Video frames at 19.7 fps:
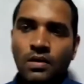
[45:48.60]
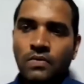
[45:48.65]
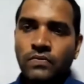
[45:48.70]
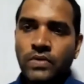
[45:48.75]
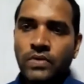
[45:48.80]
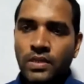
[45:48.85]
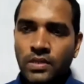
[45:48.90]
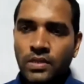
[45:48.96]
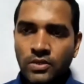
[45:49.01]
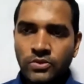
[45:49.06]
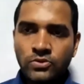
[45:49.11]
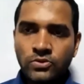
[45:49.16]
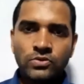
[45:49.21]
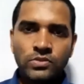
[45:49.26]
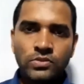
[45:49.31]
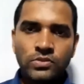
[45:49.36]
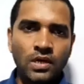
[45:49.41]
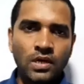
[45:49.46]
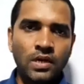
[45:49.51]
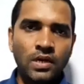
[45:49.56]
we need to
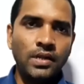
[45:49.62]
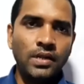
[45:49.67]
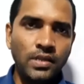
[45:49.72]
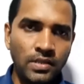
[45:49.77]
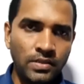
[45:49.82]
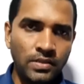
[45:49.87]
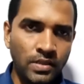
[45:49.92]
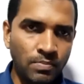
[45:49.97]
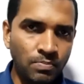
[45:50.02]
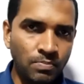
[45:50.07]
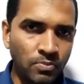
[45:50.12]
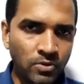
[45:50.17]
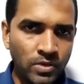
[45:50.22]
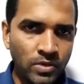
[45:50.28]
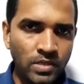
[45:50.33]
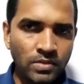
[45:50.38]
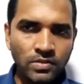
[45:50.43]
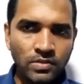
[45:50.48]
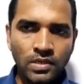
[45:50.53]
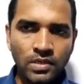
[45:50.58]
start another
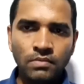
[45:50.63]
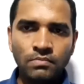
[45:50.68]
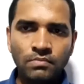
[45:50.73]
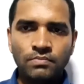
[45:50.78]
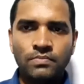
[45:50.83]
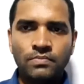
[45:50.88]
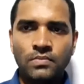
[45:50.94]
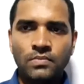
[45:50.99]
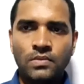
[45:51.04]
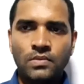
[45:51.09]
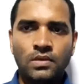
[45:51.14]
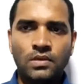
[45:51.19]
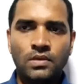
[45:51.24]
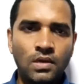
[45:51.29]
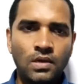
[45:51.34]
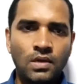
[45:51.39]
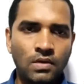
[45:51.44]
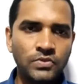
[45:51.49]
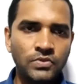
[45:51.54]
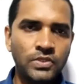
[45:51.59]
important thing,
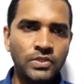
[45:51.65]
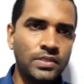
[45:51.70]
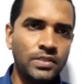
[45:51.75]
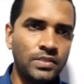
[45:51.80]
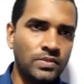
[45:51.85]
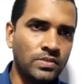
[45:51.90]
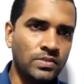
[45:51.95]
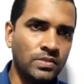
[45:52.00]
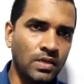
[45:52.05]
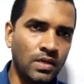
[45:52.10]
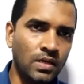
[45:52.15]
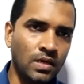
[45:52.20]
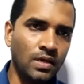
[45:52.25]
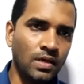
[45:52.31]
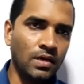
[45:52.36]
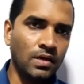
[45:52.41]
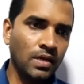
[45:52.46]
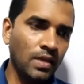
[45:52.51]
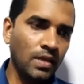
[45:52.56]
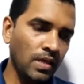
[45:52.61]
which is
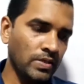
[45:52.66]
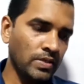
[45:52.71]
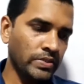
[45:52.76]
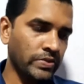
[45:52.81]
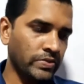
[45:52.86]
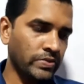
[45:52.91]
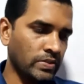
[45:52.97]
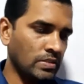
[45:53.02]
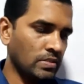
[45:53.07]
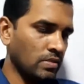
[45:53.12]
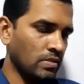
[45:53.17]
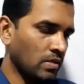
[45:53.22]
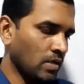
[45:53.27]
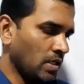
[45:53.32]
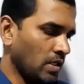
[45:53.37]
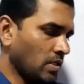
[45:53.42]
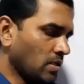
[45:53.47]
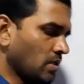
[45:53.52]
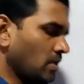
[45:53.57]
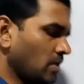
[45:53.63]
keys,
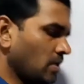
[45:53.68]
right?